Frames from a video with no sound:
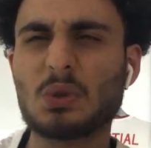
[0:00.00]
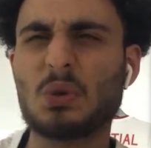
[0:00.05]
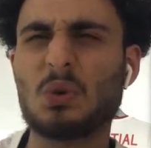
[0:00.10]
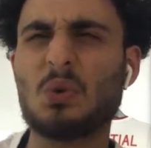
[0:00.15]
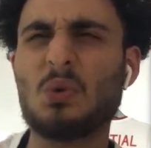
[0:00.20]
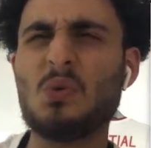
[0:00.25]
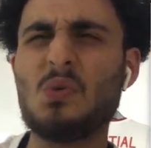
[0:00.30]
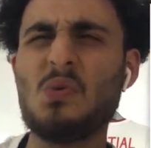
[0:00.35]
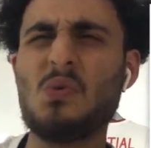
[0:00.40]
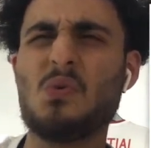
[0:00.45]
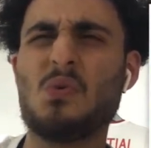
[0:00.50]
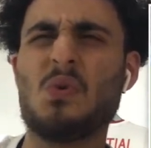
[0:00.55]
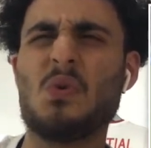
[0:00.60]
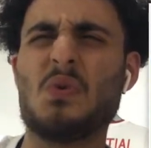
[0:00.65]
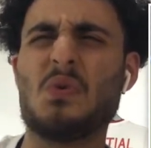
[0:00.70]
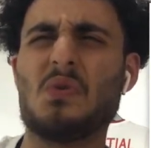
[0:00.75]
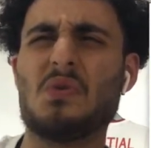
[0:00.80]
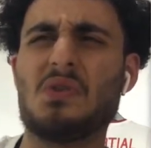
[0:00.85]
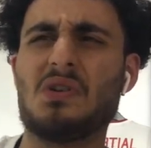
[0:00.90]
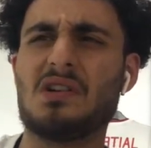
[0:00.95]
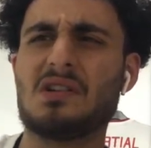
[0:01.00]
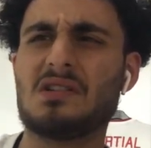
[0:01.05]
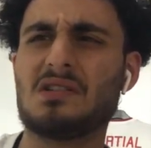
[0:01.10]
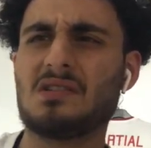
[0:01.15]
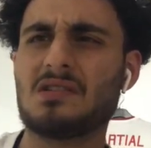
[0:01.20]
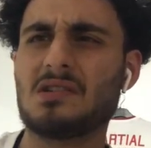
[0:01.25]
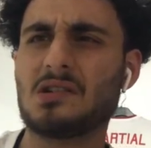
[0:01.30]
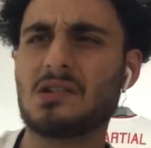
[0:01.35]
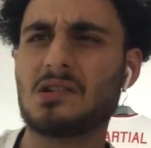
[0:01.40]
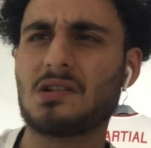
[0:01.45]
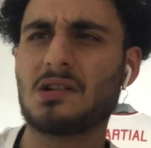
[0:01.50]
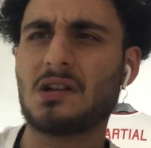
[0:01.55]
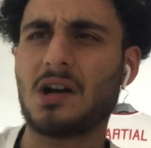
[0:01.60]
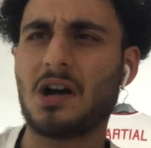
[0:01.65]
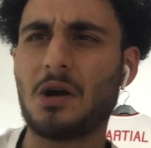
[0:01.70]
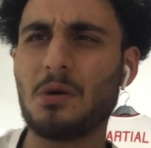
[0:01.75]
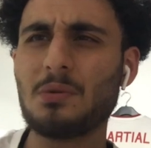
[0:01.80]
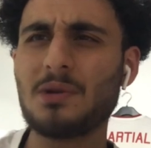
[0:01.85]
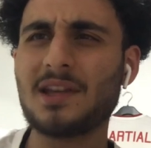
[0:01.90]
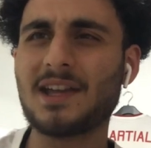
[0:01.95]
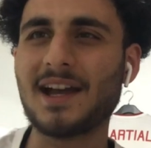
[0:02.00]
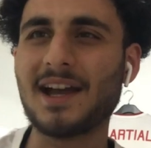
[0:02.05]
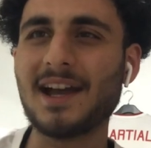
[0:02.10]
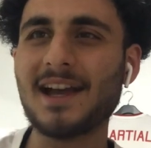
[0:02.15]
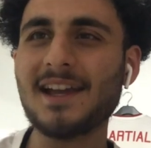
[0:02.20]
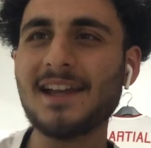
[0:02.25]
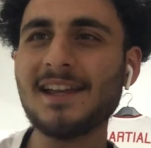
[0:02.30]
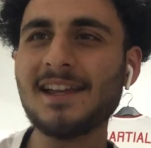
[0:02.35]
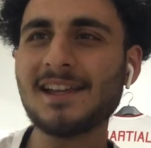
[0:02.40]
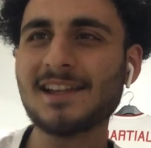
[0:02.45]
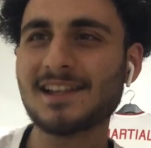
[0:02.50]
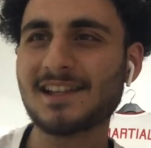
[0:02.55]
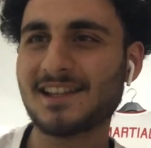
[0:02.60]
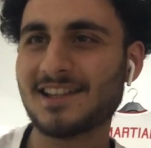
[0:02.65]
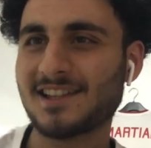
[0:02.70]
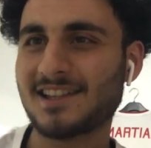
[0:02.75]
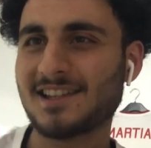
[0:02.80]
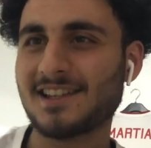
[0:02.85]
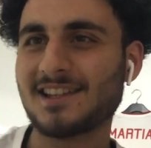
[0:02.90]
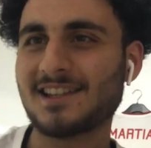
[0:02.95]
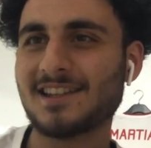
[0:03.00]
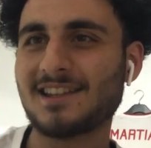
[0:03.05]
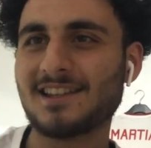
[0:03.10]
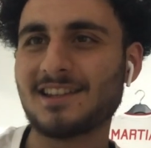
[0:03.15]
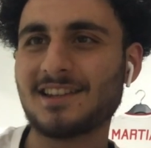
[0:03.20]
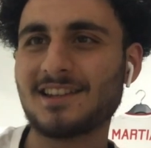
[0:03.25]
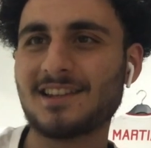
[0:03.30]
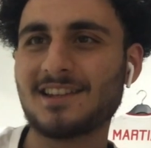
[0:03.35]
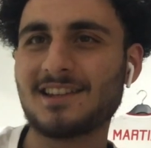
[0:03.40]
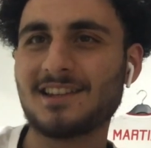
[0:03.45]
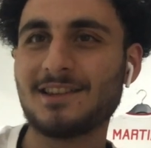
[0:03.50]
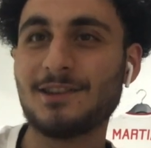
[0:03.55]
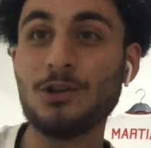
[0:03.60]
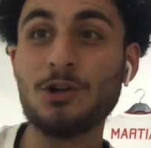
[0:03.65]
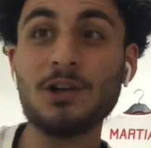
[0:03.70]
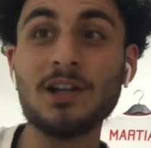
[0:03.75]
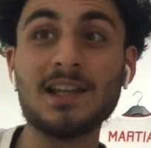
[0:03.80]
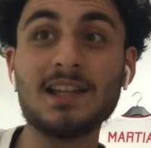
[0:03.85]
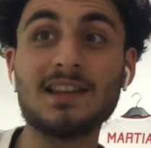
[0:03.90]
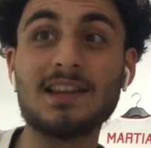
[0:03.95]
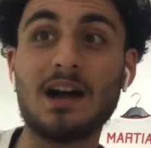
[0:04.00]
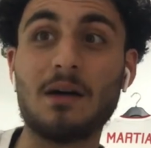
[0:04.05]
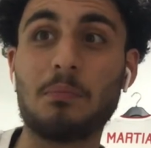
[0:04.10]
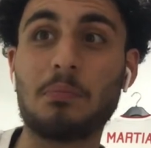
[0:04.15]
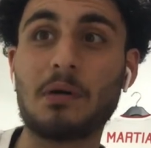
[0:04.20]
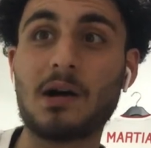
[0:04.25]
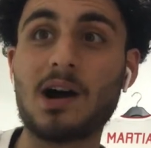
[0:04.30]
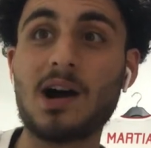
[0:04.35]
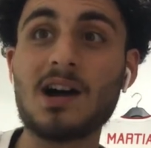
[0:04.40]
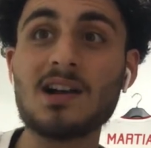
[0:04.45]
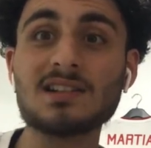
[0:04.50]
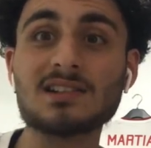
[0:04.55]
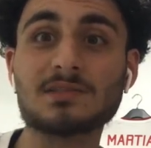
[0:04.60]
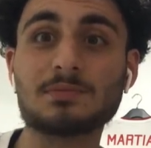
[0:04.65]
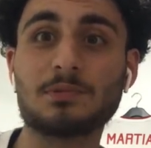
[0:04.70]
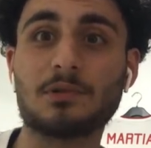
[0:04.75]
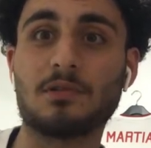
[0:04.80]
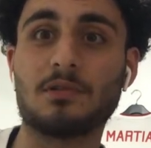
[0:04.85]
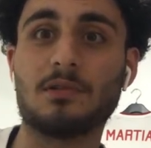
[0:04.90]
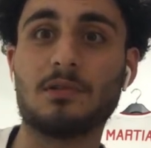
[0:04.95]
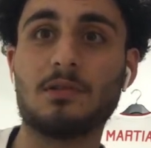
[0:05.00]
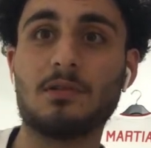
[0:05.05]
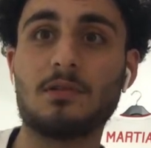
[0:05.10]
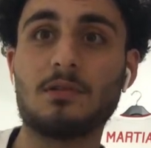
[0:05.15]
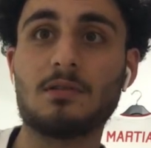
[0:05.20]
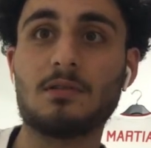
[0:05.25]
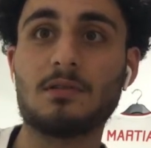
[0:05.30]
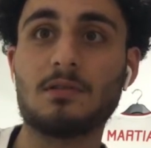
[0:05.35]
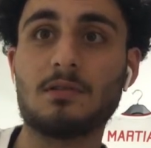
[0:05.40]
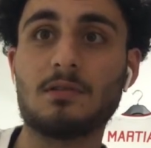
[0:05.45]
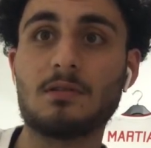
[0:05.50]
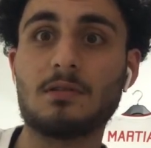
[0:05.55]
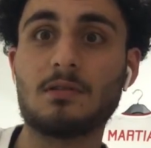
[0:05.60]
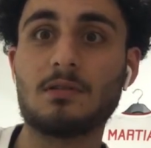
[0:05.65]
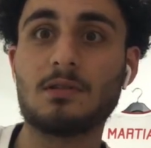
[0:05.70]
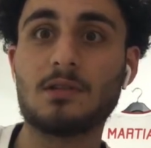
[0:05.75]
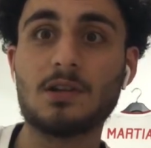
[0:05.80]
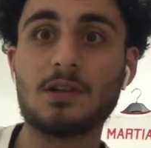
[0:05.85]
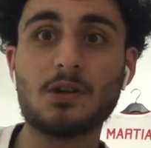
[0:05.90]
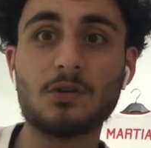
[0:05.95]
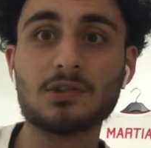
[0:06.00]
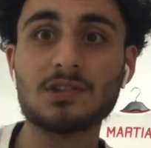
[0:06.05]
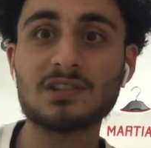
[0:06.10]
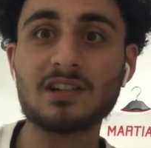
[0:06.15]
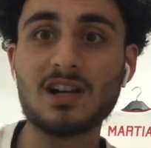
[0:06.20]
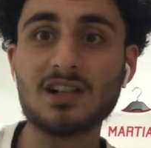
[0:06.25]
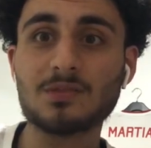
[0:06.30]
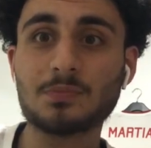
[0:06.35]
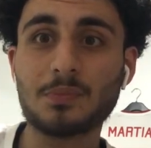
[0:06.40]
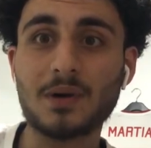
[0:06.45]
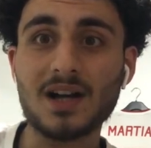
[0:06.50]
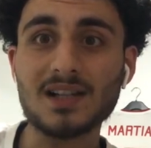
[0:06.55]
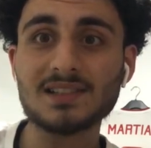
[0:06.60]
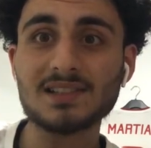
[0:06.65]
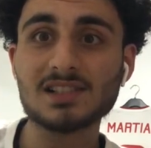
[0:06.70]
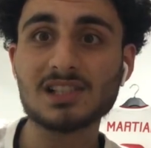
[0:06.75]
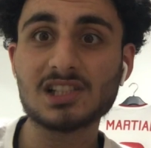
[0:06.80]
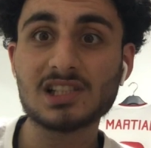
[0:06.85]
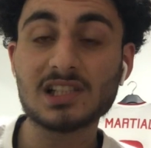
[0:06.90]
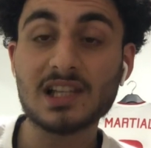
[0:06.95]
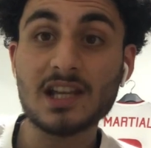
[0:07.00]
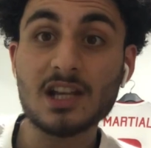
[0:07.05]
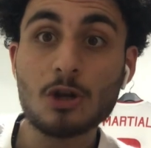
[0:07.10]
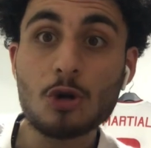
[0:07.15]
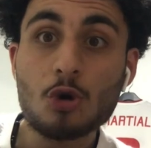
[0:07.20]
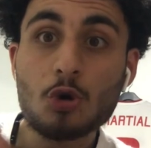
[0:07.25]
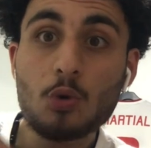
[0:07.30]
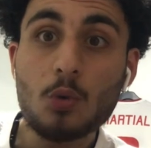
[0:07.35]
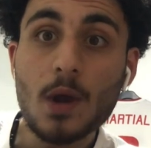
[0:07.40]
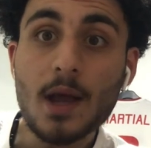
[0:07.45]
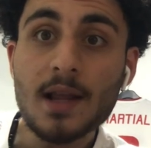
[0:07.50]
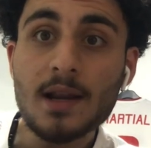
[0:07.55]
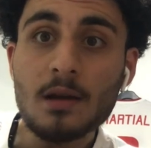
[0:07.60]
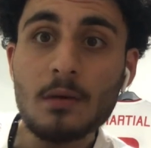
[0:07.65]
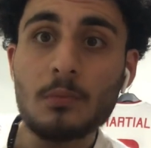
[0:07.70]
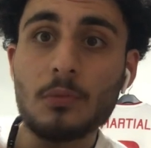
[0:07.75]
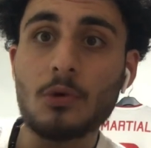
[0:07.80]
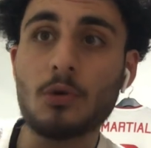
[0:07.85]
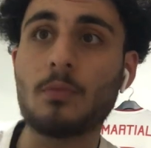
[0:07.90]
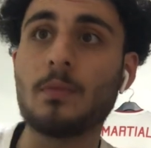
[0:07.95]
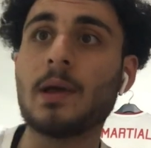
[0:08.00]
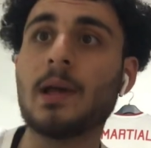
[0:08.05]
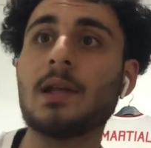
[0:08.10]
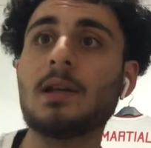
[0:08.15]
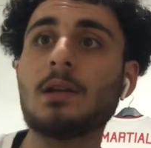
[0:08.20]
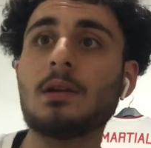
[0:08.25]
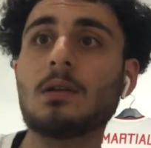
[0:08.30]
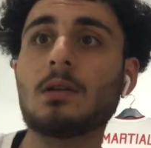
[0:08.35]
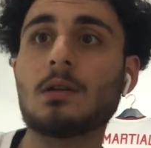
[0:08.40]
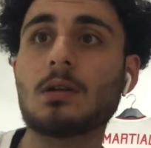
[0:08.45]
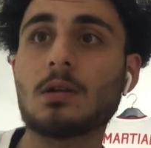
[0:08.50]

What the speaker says: Oh. Okay. Look at that pass, bro. Yo, this guy's passing is incredible, man.